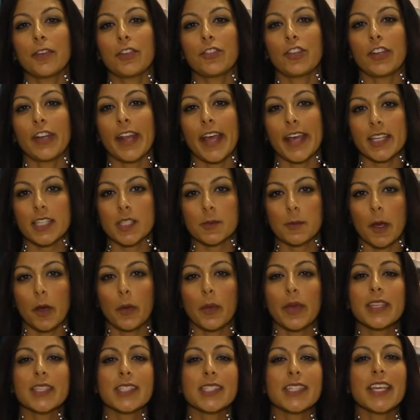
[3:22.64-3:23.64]
Vision
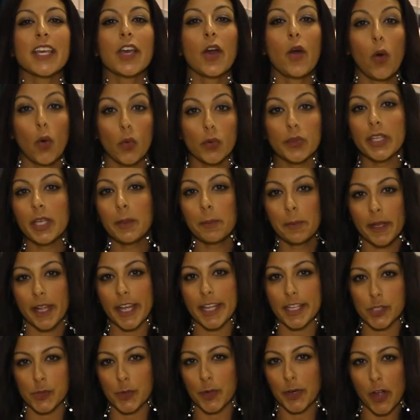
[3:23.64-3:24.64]
Expo is the only
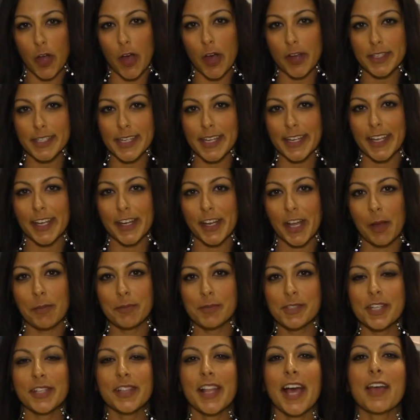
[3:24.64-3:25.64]
place where content can
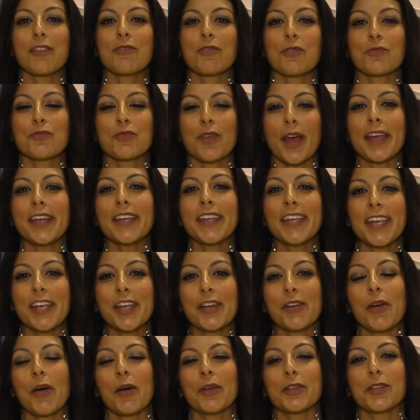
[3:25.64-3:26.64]
come to life right
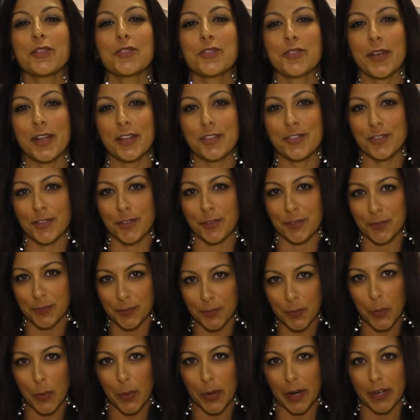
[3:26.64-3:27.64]
here on the trade show
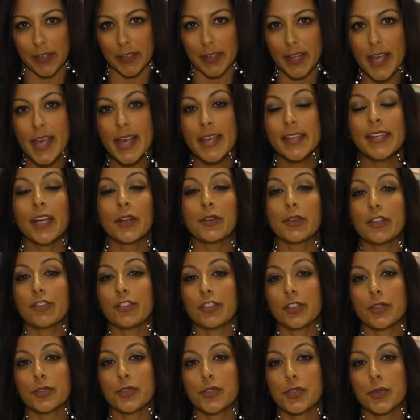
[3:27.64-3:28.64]
floor. Now,
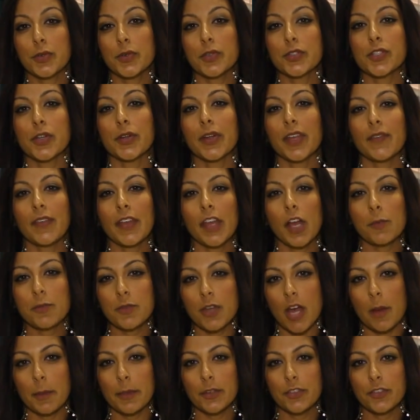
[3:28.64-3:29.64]
digital tools are giving
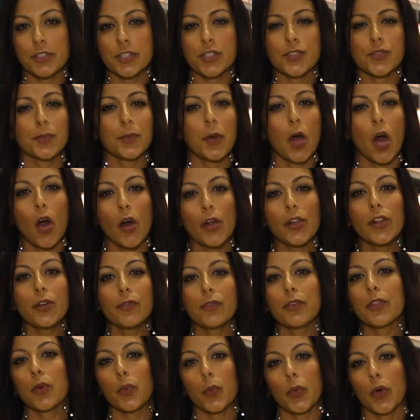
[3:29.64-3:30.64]
optometrists from all
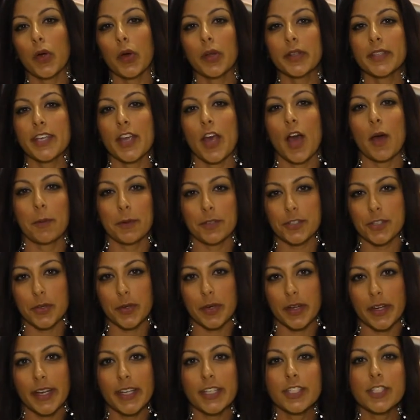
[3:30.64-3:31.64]
over the world the
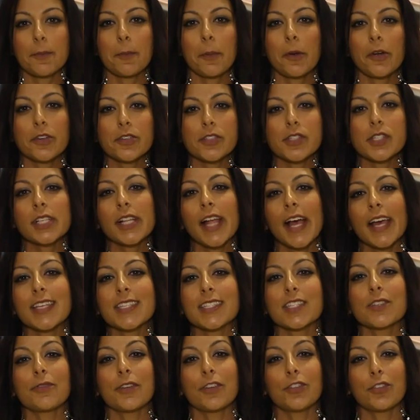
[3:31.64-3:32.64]
opportunity to
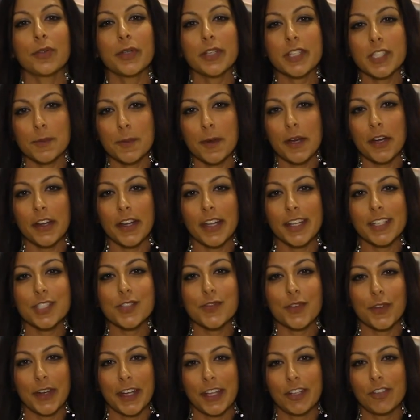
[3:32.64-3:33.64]
personalize the visual
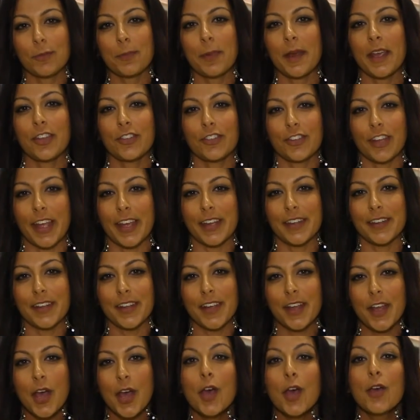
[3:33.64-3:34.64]
experience for each patient.
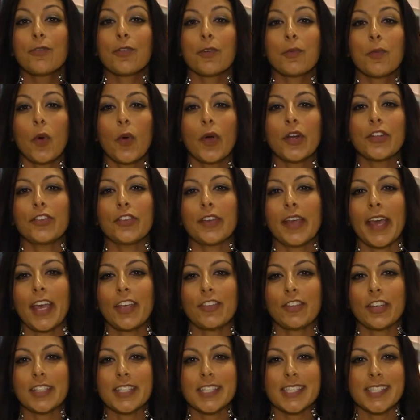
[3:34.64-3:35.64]
For more
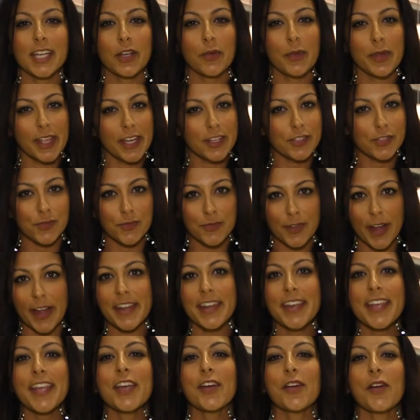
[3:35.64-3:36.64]
education, stick with us
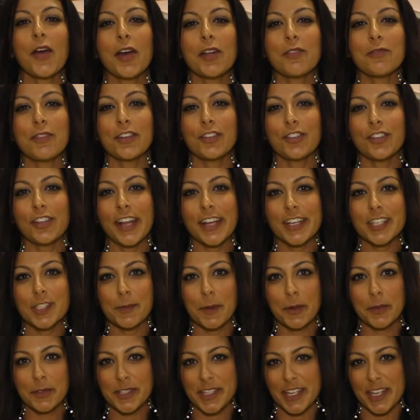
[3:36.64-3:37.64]
right here on Vision
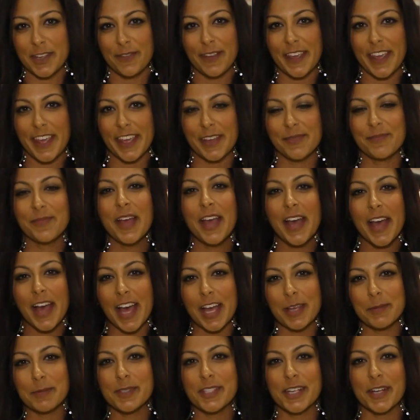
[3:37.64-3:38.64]
Expo TV.
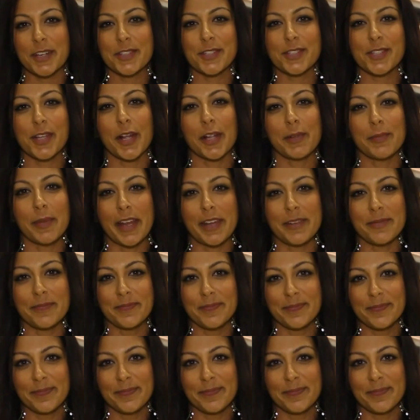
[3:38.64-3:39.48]
I'm Sarah Solomon.